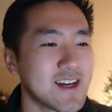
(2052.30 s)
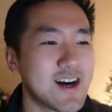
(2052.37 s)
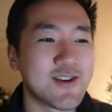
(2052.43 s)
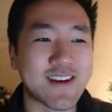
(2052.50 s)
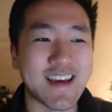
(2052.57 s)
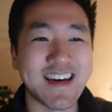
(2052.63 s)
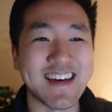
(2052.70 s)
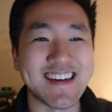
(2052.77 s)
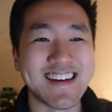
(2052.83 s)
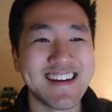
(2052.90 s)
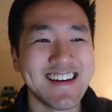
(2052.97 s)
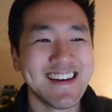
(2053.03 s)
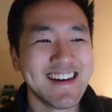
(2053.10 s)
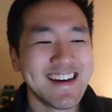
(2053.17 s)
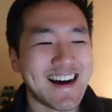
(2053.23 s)
Okay,
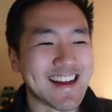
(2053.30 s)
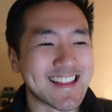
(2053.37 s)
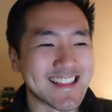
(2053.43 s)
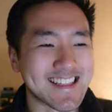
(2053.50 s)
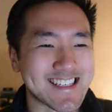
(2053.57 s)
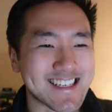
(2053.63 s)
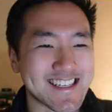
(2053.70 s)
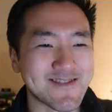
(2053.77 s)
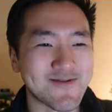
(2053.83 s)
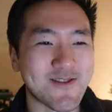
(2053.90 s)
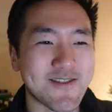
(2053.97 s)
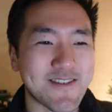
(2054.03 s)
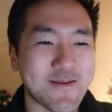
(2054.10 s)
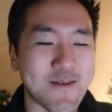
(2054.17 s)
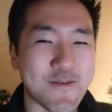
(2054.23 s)
I think this is
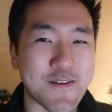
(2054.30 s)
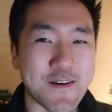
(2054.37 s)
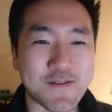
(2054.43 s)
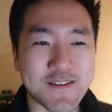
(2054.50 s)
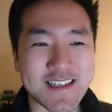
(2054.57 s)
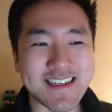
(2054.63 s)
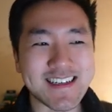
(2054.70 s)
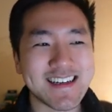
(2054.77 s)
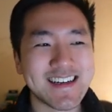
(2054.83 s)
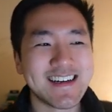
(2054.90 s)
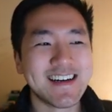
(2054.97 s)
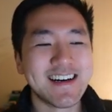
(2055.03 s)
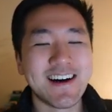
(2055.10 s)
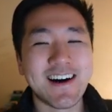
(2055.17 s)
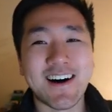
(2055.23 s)
word number 50,
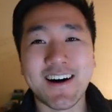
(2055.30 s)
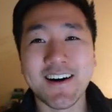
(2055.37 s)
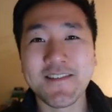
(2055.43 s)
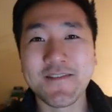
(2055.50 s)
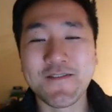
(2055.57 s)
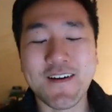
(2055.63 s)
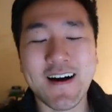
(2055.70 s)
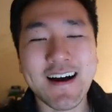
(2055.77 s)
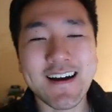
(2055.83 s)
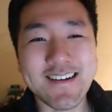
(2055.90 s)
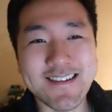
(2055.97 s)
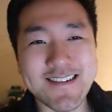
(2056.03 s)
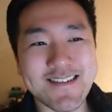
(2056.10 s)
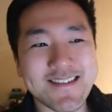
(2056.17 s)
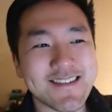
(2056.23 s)
on
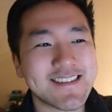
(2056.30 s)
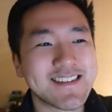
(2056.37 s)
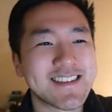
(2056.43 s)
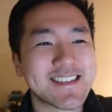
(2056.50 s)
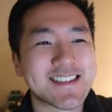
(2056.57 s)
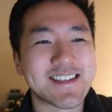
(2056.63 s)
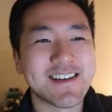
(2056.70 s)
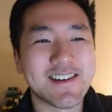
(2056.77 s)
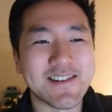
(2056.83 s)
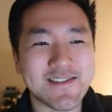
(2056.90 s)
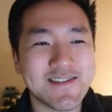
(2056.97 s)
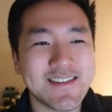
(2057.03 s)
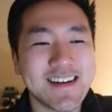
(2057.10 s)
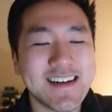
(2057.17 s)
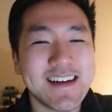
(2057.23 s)
fire.
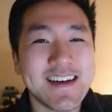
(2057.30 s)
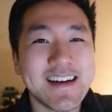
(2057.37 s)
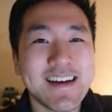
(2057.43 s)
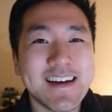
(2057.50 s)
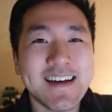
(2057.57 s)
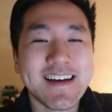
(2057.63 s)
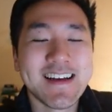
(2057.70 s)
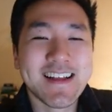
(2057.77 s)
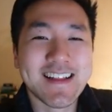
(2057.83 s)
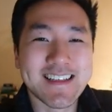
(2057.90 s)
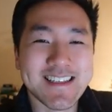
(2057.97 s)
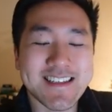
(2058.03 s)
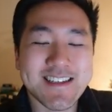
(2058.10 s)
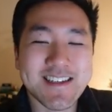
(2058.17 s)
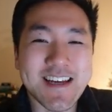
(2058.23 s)
So
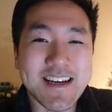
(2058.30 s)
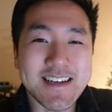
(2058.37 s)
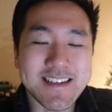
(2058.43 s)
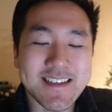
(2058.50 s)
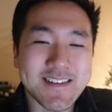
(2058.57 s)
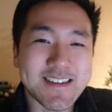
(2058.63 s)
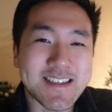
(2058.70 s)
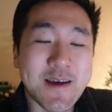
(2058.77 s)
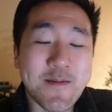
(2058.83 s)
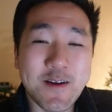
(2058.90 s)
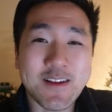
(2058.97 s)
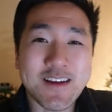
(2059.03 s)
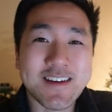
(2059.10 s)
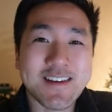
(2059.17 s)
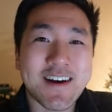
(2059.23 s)
this is
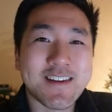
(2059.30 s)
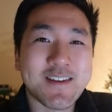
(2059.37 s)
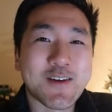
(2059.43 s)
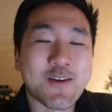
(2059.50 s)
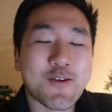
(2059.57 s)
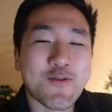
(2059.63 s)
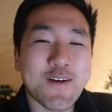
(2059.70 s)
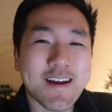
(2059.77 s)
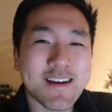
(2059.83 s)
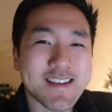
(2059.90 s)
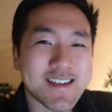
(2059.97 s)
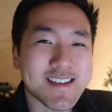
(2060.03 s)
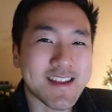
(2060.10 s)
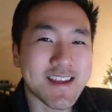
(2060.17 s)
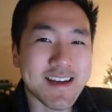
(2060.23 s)
typically not the
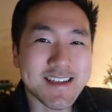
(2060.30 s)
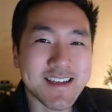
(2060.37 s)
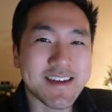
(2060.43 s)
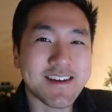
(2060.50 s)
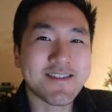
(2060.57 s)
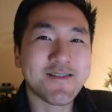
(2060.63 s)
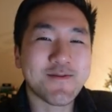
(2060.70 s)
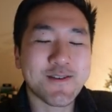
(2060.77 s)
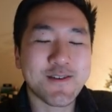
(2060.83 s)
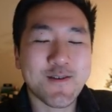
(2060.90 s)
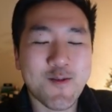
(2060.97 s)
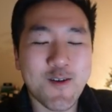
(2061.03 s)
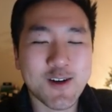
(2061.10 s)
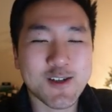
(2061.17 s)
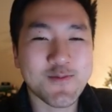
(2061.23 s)
greatest thing to hear when you're
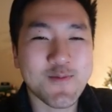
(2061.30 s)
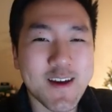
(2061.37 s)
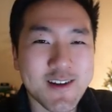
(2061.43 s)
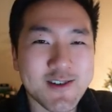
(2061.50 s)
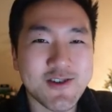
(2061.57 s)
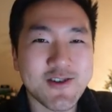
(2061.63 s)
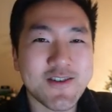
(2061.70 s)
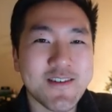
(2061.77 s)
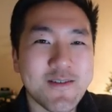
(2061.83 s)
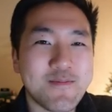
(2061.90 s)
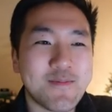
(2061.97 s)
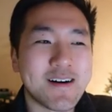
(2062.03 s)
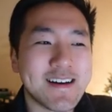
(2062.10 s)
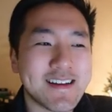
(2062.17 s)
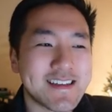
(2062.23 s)
a project manager,
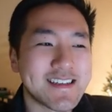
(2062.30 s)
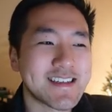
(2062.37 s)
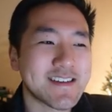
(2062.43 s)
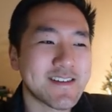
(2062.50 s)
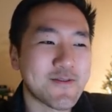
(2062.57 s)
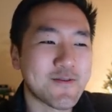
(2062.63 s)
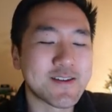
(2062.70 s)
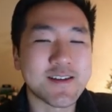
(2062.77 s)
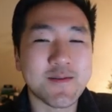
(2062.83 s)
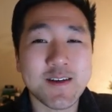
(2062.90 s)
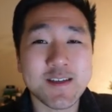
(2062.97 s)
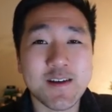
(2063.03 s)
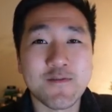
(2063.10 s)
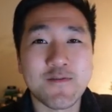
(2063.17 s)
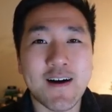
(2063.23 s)
but when
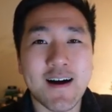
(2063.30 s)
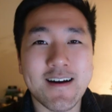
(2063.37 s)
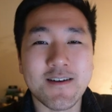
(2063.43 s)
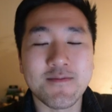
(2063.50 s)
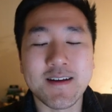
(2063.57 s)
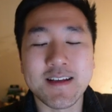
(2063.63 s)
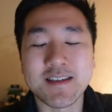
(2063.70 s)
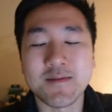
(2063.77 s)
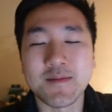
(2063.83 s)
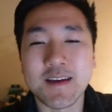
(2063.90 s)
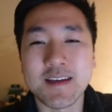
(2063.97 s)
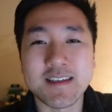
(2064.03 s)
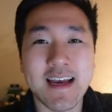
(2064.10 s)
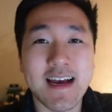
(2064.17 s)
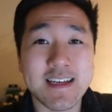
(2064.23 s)
something's on fire, it means something
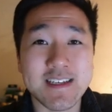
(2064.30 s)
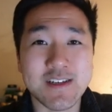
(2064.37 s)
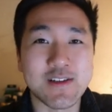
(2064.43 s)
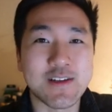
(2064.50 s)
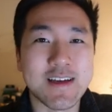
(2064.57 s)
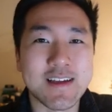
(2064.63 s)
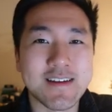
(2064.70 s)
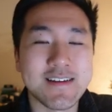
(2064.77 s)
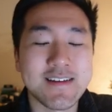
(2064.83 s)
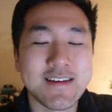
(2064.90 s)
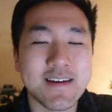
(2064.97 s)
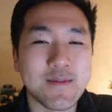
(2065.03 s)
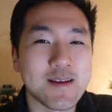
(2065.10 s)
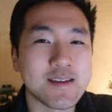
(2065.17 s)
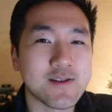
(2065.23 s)
is escalated.
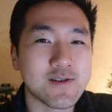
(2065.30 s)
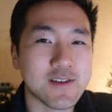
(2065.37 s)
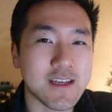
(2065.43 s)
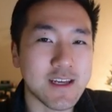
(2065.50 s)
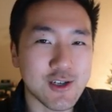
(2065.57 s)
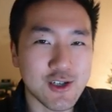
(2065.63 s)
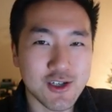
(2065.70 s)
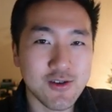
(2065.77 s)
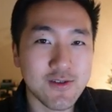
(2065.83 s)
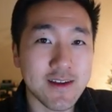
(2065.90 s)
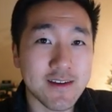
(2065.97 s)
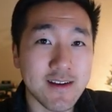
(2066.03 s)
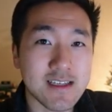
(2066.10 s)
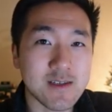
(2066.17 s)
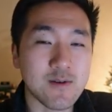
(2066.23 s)
It means there's an issue
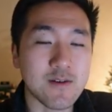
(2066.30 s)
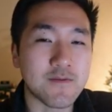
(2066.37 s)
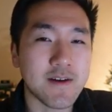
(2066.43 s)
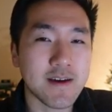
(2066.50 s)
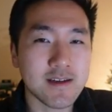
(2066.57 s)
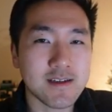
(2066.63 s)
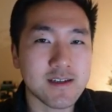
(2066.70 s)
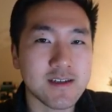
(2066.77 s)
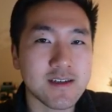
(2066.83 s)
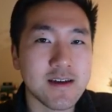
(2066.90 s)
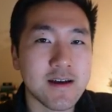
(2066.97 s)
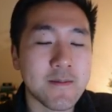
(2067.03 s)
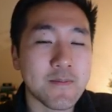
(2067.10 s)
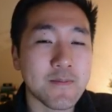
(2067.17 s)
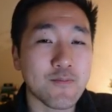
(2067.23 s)
that needs to be fixed,
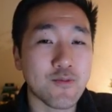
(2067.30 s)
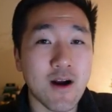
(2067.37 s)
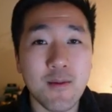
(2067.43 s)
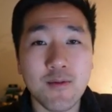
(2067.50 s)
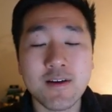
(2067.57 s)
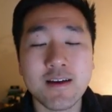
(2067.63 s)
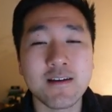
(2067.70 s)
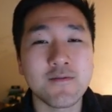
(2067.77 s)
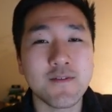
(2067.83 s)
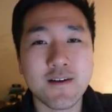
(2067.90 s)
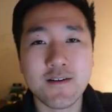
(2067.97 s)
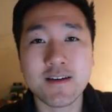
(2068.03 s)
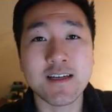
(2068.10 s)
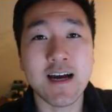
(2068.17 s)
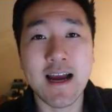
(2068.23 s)
probably in a
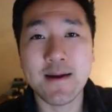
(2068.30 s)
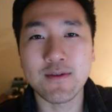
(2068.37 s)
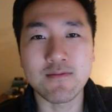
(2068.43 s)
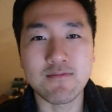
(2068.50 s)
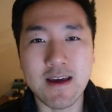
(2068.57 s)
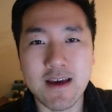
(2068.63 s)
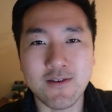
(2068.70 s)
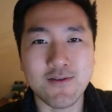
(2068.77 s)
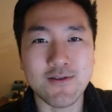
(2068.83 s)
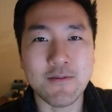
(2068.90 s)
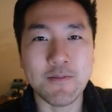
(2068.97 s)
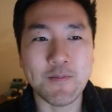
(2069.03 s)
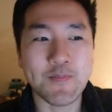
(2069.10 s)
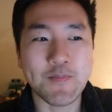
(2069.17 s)
very timely manner.